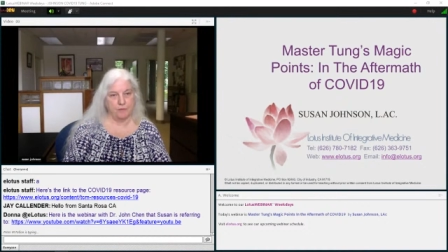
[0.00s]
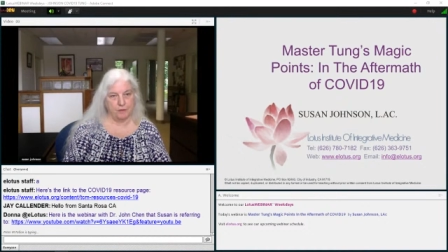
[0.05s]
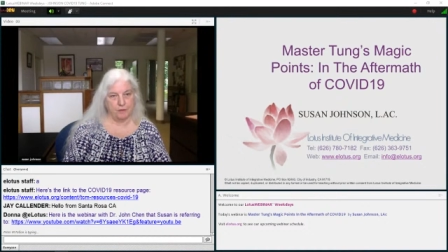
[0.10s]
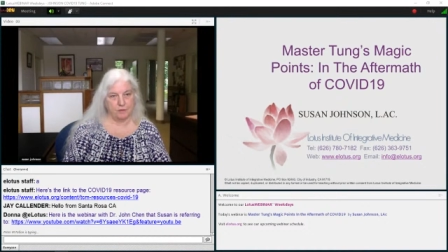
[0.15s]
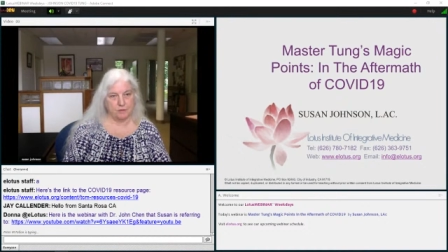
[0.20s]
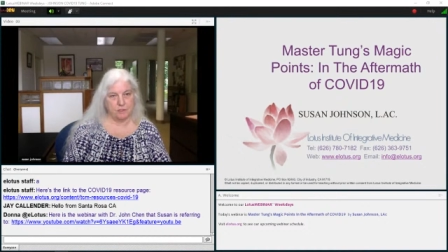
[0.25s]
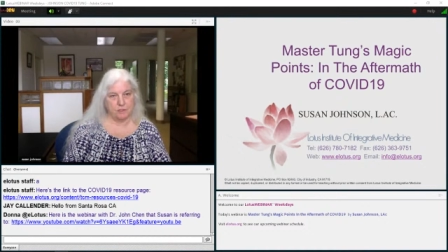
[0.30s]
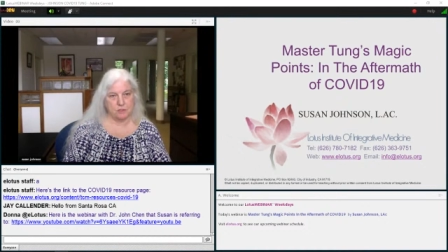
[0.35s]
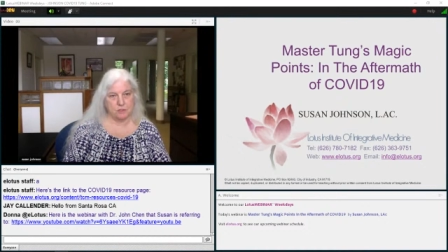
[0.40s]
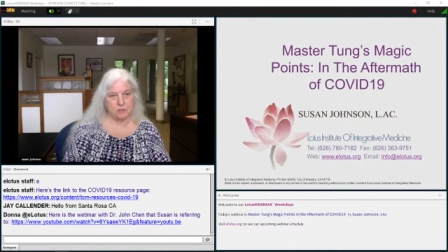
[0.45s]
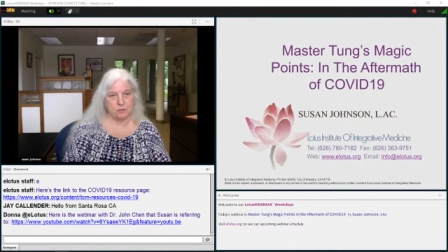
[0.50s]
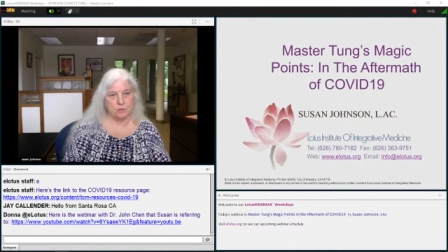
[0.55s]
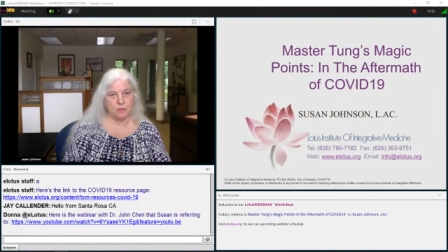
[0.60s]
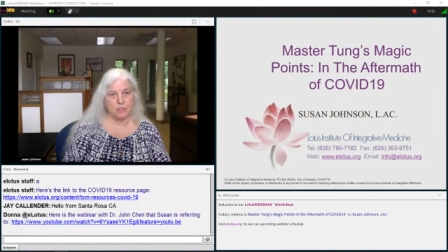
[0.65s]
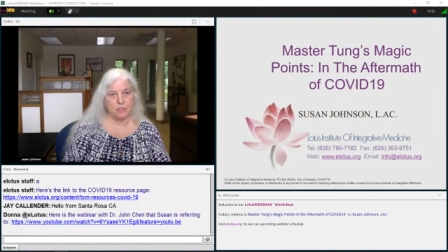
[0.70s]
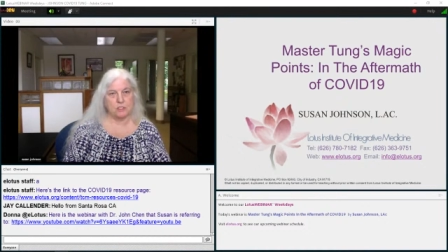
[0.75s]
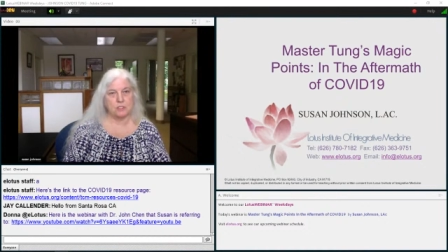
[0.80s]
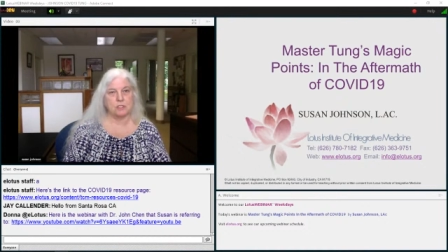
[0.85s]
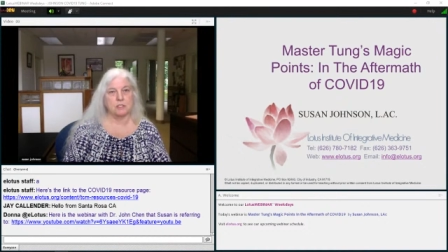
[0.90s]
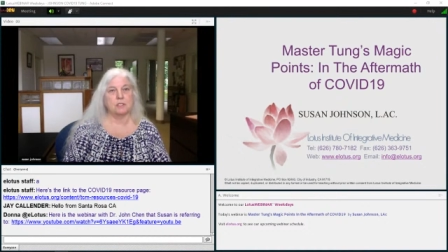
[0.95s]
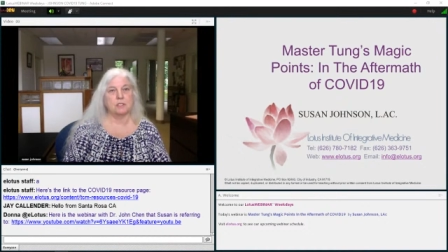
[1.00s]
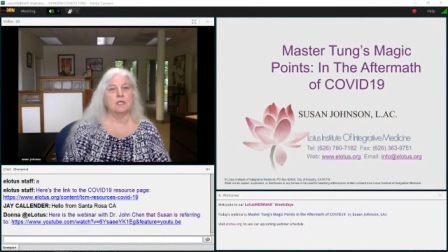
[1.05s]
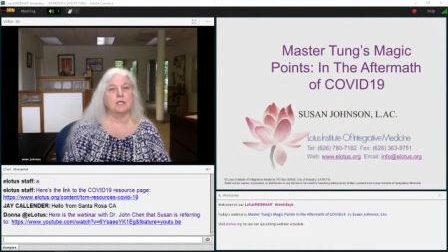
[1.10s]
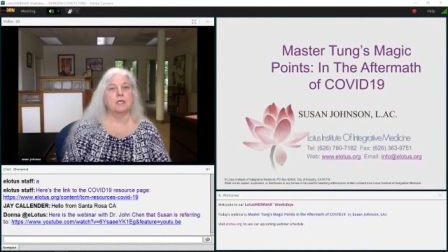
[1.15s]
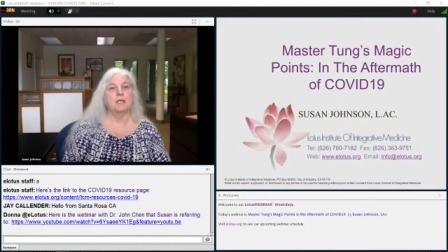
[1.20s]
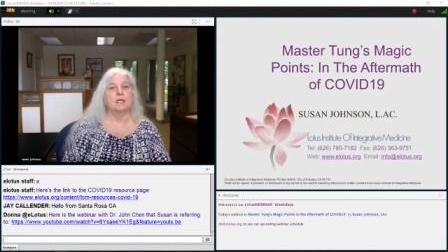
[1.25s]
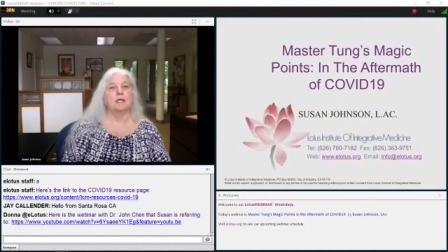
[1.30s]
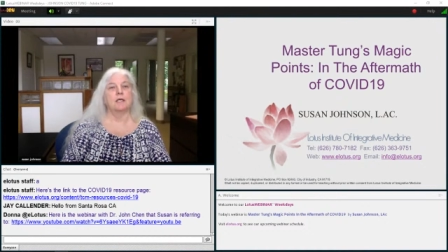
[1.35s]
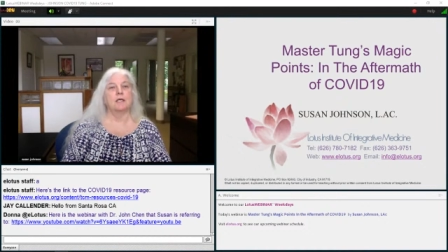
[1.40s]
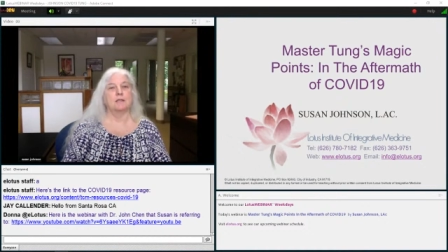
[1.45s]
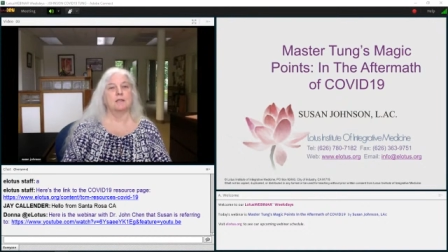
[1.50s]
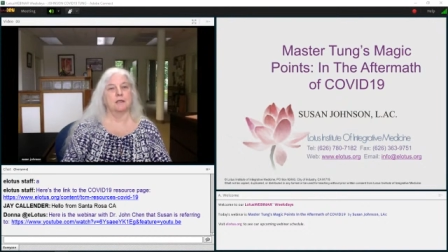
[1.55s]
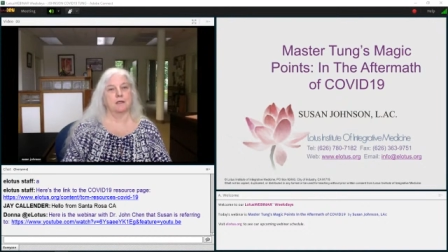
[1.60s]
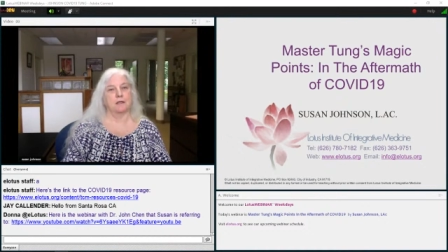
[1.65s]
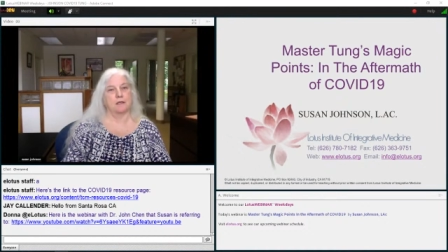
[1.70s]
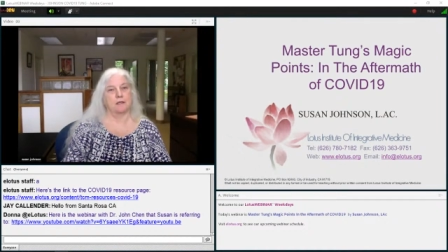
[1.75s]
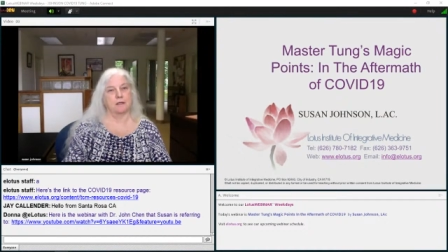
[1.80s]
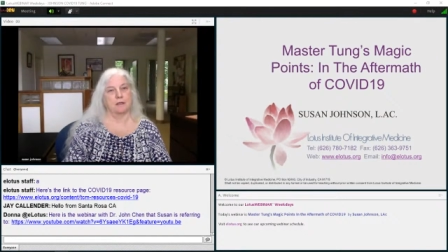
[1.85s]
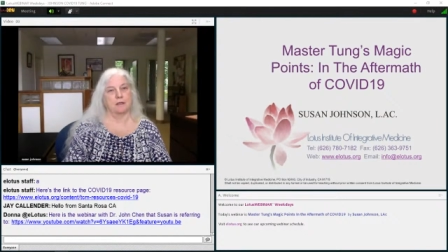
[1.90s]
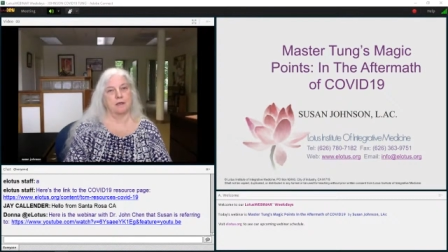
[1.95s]
of their situation,
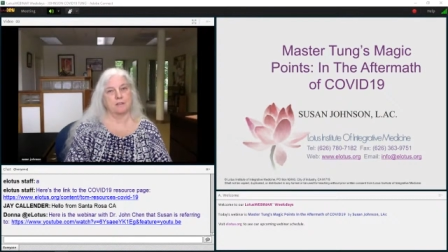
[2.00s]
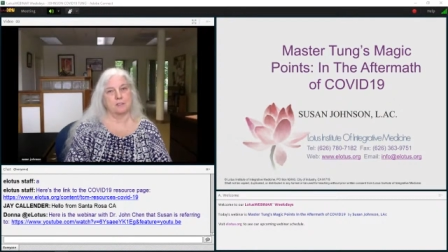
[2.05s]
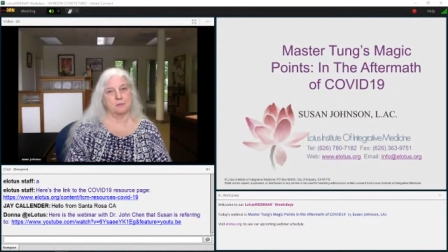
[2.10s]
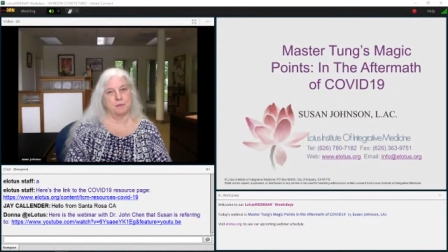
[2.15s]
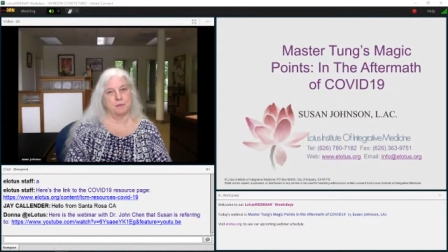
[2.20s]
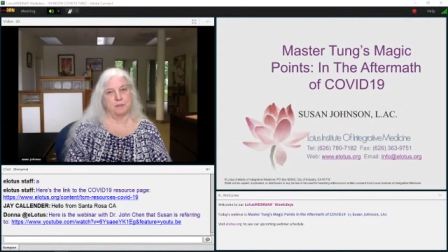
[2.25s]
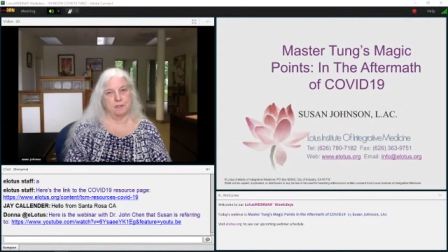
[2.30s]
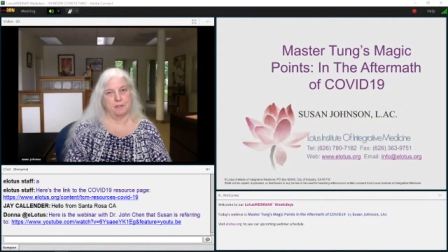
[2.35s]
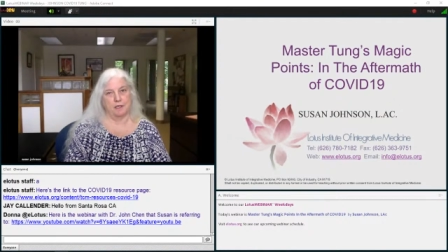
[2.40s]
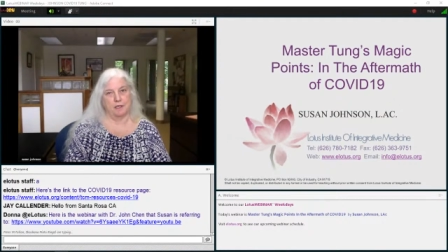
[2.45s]
the husband